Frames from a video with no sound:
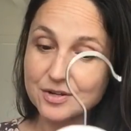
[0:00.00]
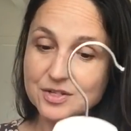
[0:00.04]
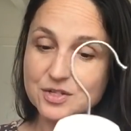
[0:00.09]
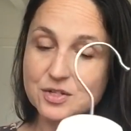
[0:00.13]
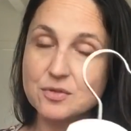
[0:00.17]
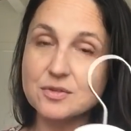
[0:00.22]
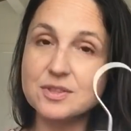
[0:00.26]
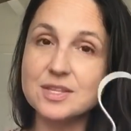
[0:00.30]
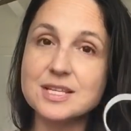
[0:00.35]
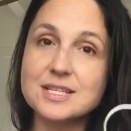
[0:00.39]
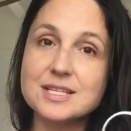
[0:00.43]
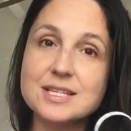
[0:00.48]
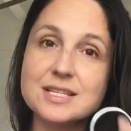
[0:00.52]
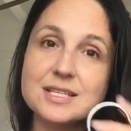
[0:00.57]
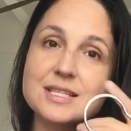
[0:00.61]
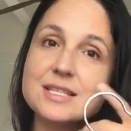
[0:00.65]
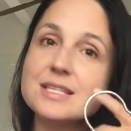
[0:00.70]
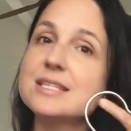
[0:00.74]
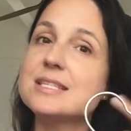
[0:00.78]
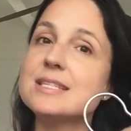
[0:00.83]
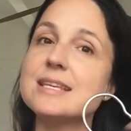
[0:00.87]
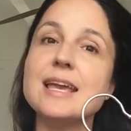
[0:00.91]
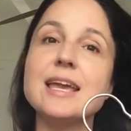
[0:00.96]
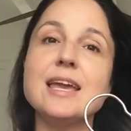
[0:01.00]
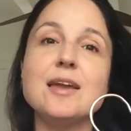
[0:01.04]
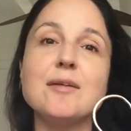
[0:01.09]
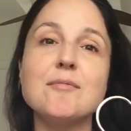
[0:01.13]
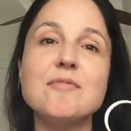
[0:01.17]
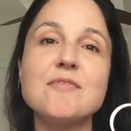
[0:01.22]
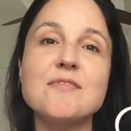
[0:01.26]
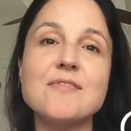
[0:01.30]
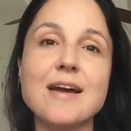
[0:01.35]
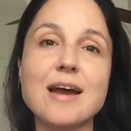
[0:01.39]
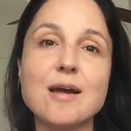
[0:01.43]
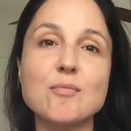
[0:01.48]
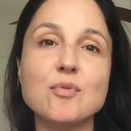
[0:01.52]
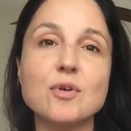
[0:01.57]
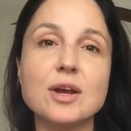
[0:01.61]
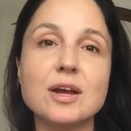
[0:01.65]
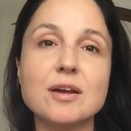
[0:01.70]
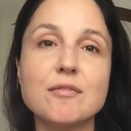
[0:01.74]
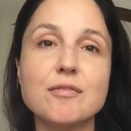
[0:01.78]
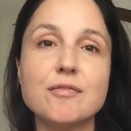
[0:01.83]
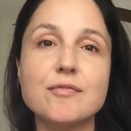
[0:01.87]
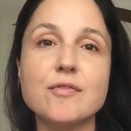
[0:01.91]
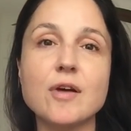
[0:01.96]
So this is the same
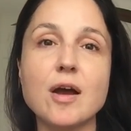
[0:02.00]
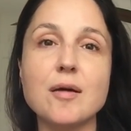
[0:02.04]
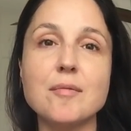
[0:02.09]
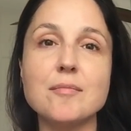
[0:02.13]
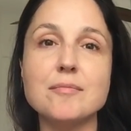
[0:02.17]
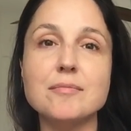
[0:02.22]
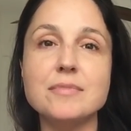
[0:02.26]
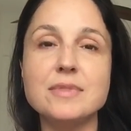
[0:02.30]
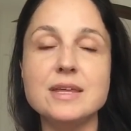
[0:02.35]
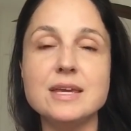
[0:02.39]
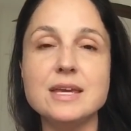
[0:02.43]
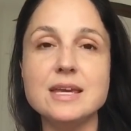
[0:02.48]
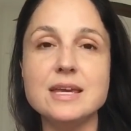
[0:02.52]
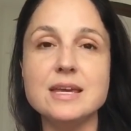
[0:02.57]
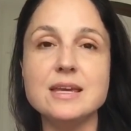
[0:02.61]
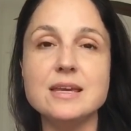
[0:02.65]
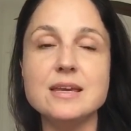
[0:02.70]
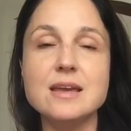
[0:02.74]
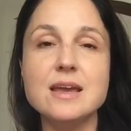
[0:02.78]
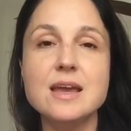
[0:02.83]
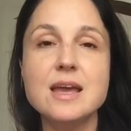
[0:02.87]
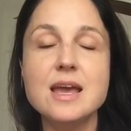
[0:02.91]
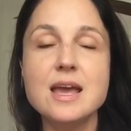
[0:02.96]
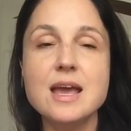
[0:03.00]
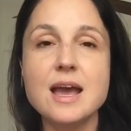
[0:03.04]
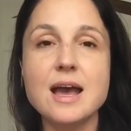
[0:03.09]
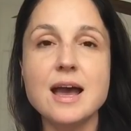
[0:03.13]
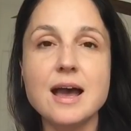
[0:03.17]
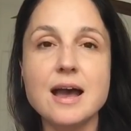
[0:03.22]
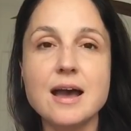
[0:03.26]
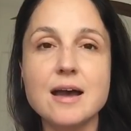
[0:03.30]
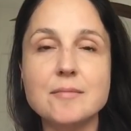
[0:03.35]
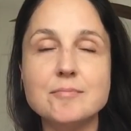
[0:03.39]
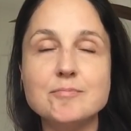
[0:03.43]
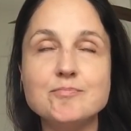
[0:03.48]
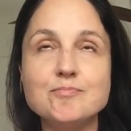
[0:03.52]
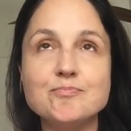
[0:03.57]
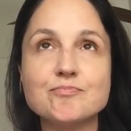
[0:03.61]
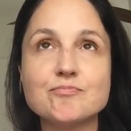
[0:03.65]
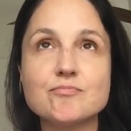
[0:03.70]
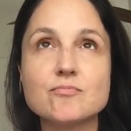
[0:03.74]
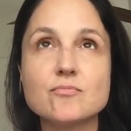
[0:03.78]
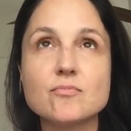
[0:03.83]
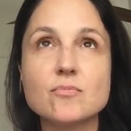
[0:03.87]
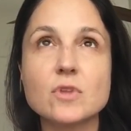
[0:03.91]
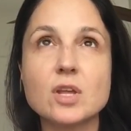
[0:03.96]
fabric from the
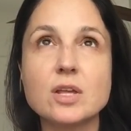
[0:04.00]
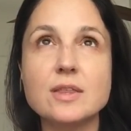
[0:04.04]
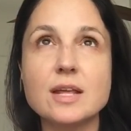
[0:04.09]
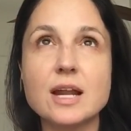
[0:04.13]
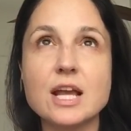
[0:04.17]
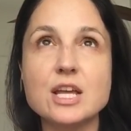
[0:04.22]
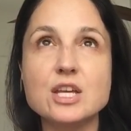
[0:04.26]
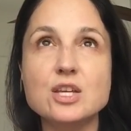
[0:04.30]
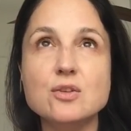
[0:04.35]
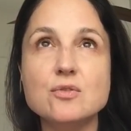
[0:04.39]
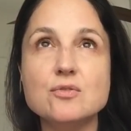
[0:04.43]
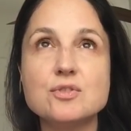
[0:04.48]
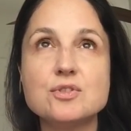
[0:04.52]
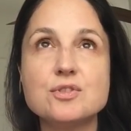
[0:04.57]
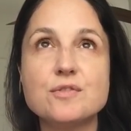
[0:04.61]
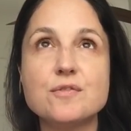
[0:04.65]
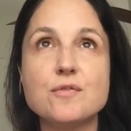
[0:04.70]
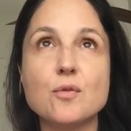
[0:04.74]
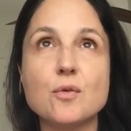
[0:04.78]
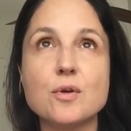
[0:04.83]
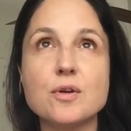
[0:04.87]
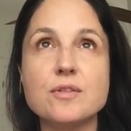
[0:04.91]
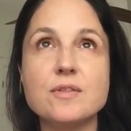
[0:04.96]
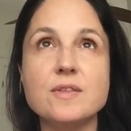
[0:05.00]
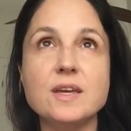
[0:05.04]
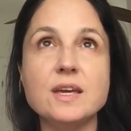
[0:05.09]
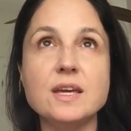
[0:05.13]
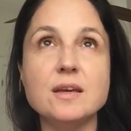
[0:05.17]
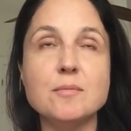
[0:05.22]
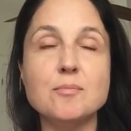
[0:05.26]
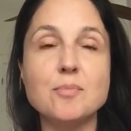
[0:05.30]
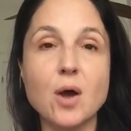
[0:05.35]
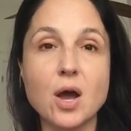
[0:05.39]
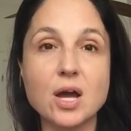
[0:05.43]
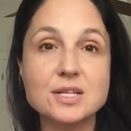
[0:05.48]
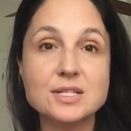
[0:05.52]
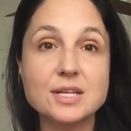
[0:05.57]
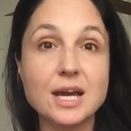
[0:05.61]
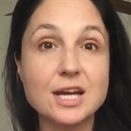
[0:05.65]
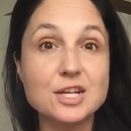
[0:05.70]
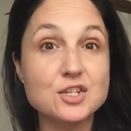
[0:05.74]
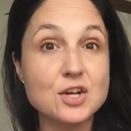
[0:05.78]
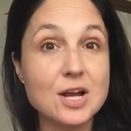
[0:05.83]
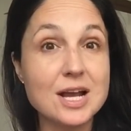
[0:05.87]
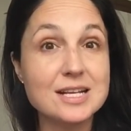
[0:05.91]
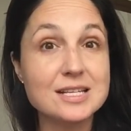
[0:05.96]
that I used for the Bondi
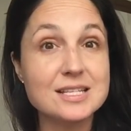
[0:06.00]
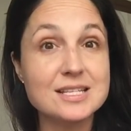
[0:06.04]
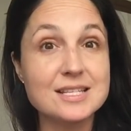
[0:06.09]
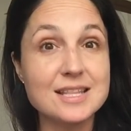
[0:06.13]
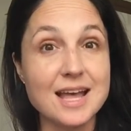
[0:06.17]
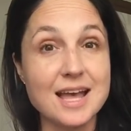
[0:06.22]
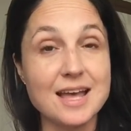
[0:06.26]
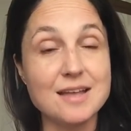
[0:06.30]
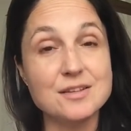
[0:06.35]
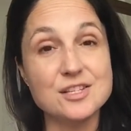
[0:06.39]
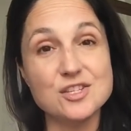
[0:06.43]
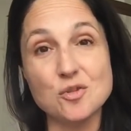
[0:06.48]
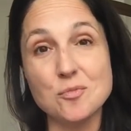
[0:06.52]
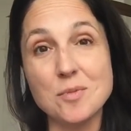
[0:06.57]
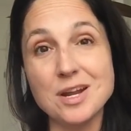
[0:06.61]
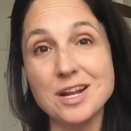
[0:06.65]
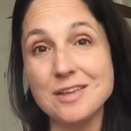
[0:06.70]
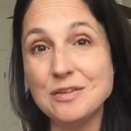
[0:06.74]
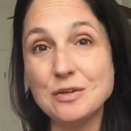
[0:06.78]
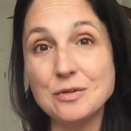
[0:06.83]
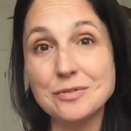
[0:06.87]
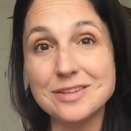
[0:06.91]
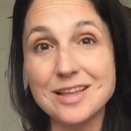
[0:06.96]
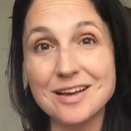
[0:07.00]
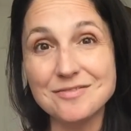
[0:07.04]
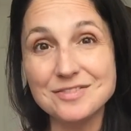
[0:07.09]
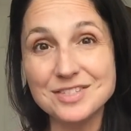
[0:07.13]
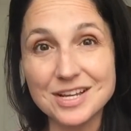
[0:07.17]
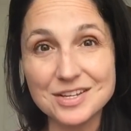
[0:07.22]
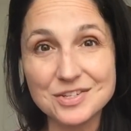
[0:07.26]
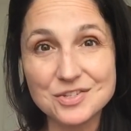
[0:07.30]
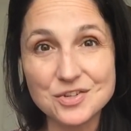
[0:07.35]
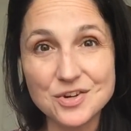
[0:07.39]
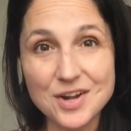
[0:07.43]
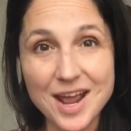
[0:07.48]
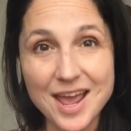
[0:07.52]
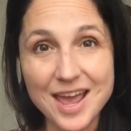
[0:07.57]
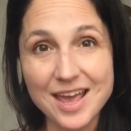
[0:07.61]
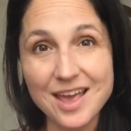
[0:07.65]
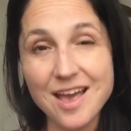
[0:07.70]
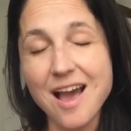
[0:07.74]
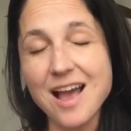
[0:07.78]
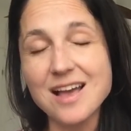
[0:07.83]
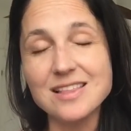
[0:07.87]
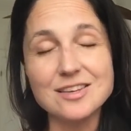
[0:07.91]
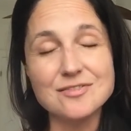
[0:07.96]
dress that so many of you loved
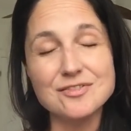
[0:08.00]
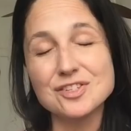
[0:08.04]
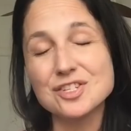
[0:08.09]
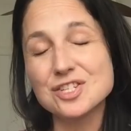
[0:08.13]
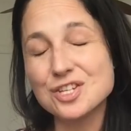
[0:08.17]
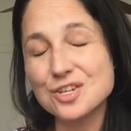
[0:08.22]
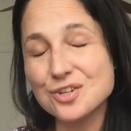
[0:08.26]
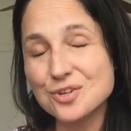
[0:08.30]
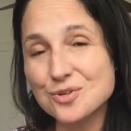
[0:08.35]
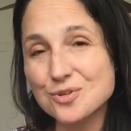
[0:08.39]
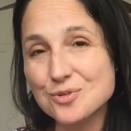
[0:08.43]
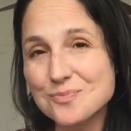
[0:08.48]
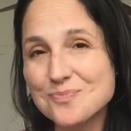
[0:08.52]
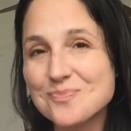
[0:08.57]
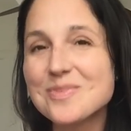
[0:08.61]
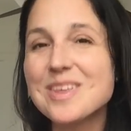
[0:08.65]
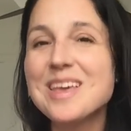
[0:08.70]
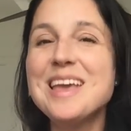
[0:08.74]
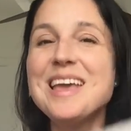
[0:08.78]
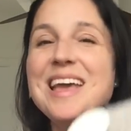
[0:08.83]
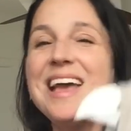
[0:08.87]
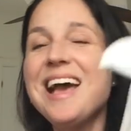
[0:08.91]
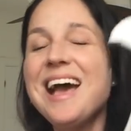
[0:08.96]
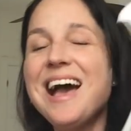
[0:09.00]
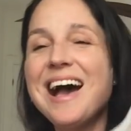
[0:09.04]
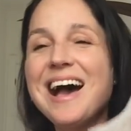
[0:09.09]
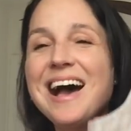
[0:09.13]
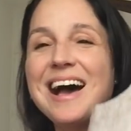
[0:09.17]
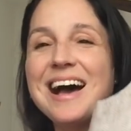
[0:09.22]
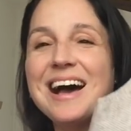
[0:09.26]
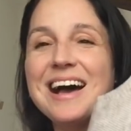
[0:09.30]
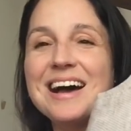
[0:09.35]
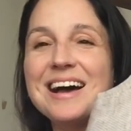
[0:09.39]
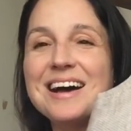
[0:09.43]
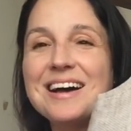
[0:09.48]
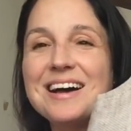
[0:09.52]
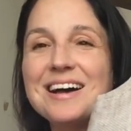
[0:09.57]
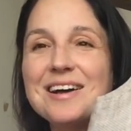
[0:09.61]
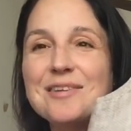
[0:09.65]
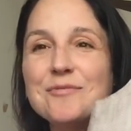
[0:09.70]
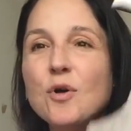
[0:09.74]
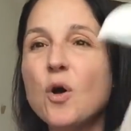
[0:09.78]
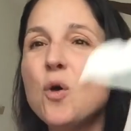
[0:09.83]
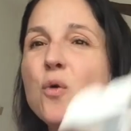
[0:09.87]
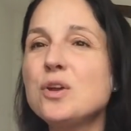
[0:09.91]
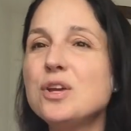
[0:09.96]
yesterday. I love it too. You
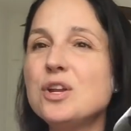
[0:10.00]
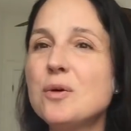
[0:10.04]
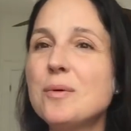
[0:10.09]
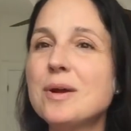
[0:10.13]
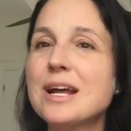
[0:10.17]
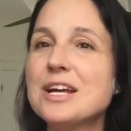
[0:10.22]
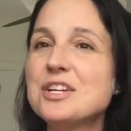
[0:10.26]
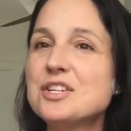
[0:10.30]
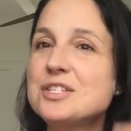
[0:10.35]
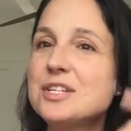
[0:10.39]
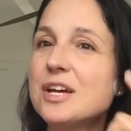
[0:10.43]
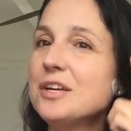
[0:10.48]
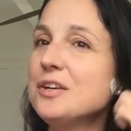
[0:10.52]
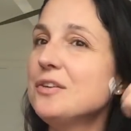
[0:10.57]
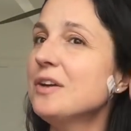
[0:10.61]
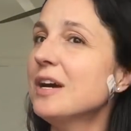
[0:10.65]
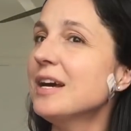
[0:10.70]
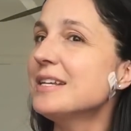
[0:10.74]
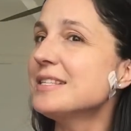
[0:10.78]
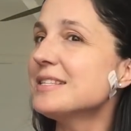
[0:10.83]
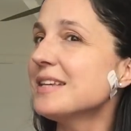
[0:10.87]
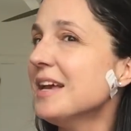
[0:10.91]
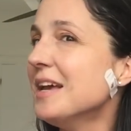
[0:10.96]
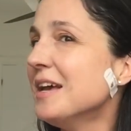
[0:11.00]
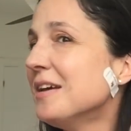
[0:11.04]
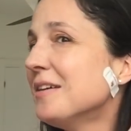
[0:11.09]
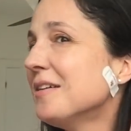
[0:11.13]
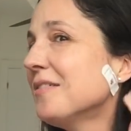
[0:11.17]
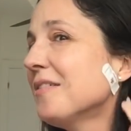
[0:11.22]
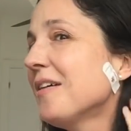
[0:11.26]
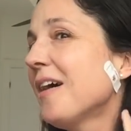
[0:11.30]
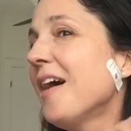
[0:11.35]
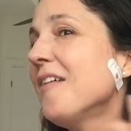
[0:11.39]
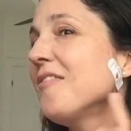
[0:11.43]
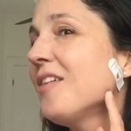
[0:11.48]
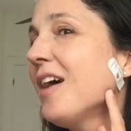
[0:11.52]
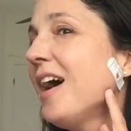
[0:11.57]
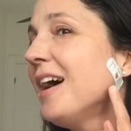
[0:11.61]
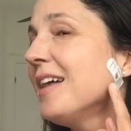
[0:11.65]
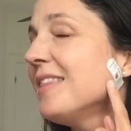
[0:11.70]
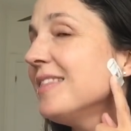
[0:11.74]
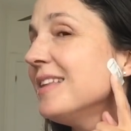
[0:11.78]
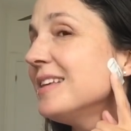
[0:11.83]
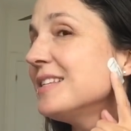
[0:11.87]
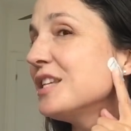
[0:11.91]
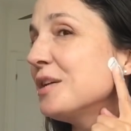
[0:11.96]
know what? I should tell you guys, I've
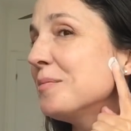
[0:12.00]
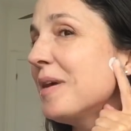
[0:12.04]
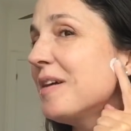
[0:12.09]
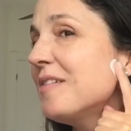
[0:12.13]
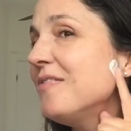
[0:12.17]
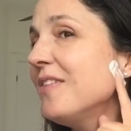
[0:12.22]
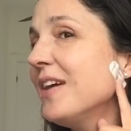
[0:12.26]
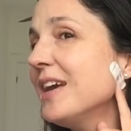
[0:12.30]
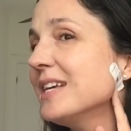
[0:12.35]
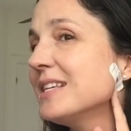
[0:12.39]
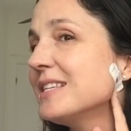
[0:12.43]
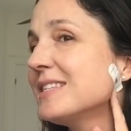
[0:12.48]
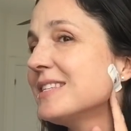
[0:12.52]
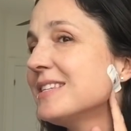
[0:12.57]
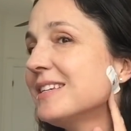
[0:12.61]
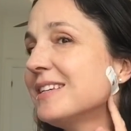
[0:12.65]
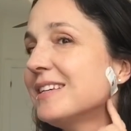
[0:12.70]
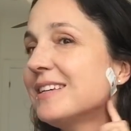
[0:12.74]
got this on my face.